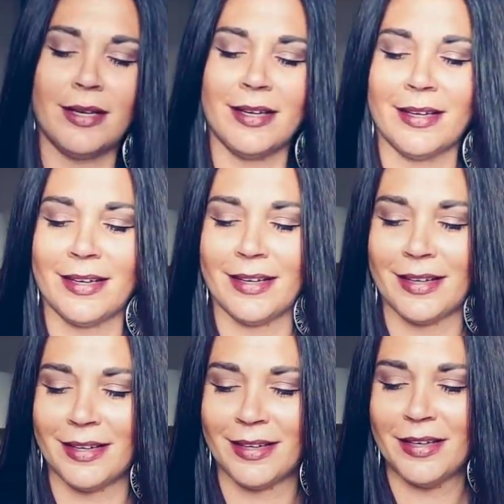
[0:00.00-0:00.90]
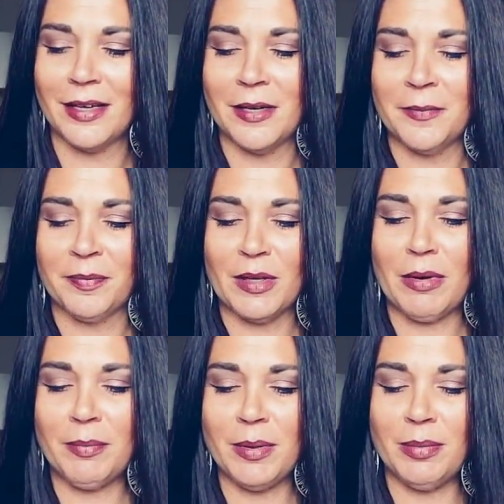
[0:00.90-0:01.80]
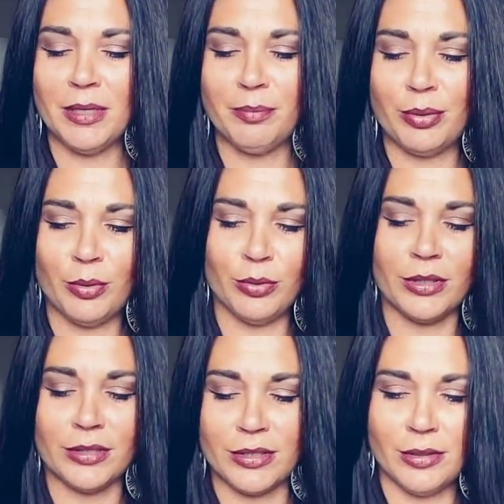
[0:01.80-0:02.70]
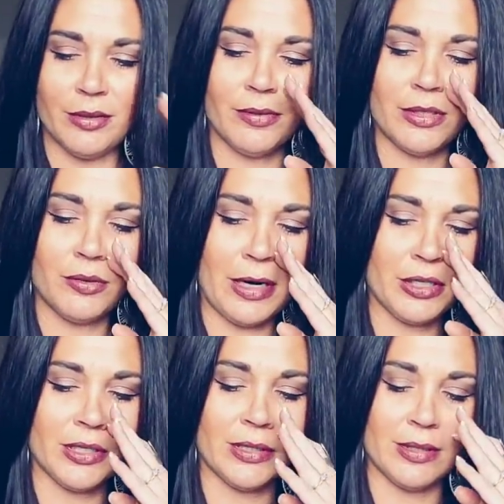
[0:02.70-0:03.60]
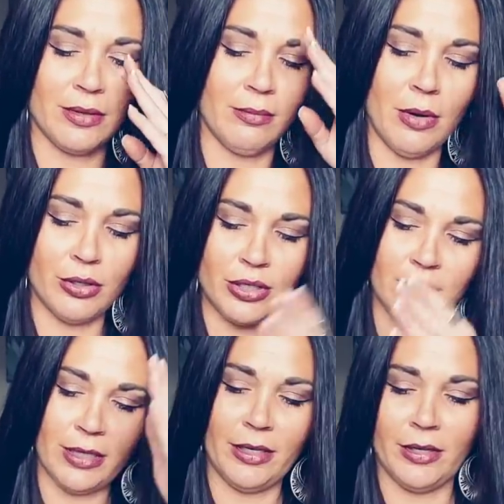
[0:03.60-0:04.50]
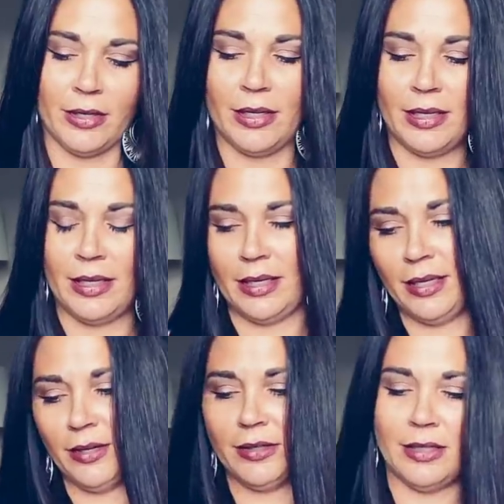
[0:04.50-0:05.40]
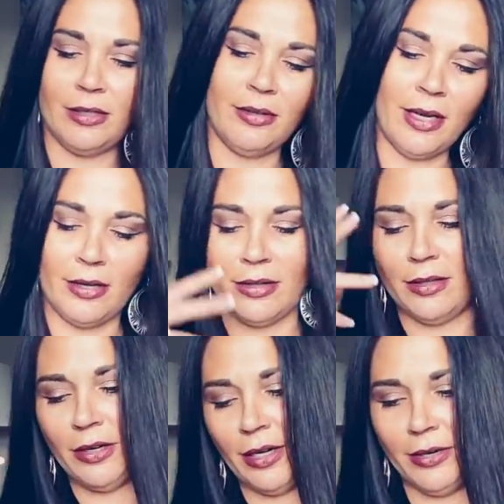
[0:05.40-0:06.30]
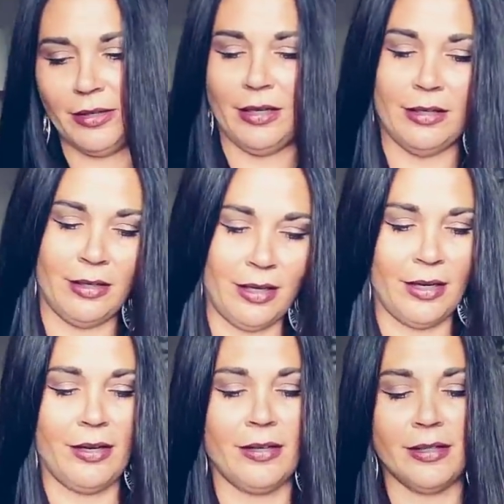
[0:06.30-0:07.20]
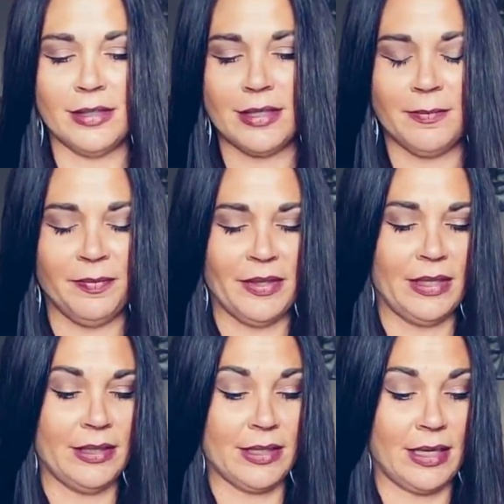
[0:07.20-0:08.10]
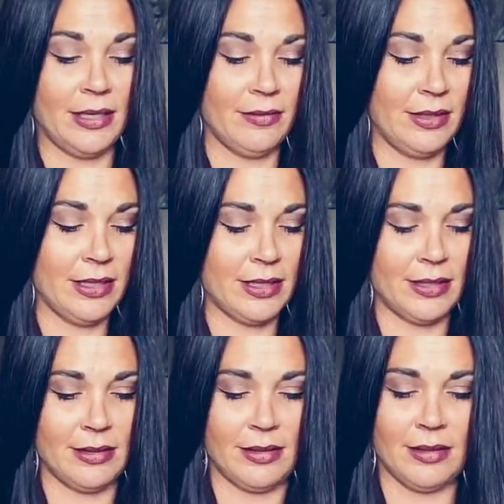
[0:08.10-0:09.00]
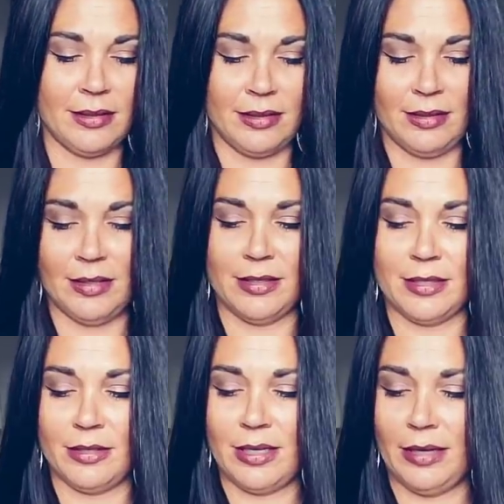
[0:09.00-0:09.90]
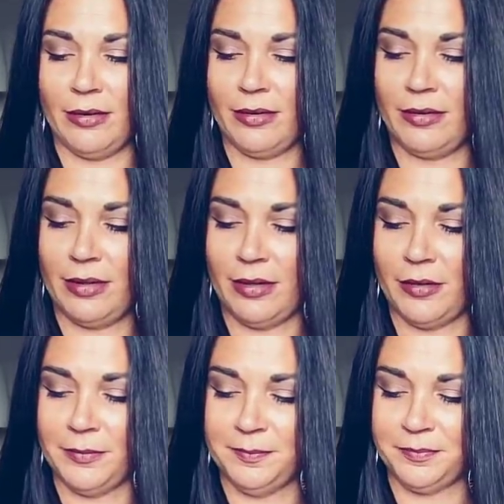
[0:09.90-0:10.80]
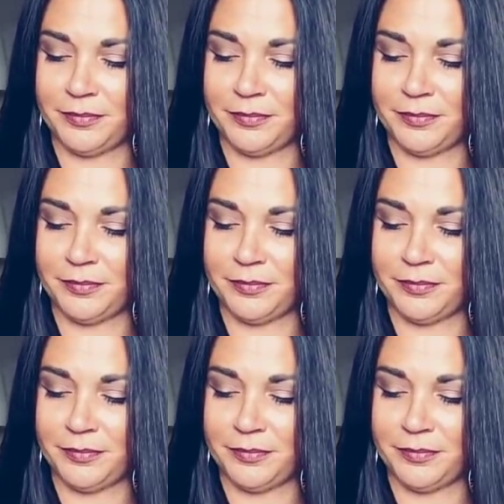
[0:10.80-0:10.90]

you might be being pulled in two different directions or emotionally you're here and then you're there and then you're here and then you're there and it's it's kind of dis concerning, you know?